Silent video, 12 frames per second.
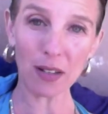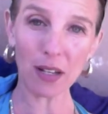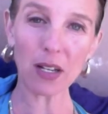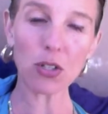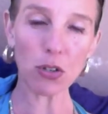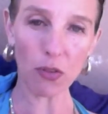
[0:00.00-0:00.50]

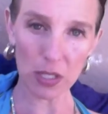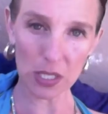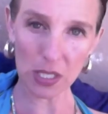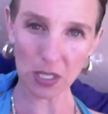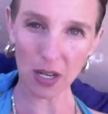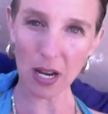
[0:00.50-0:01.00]
Each of us
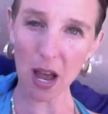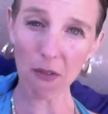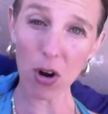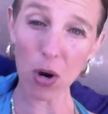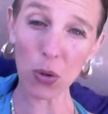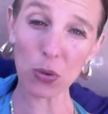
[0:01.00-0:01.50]
is going to have
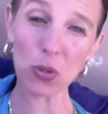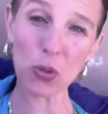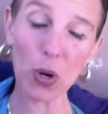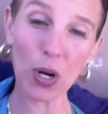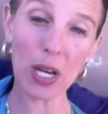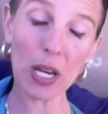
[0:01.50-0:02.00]
our own
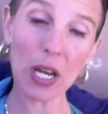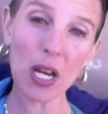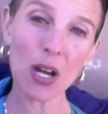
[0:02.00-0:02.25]
story,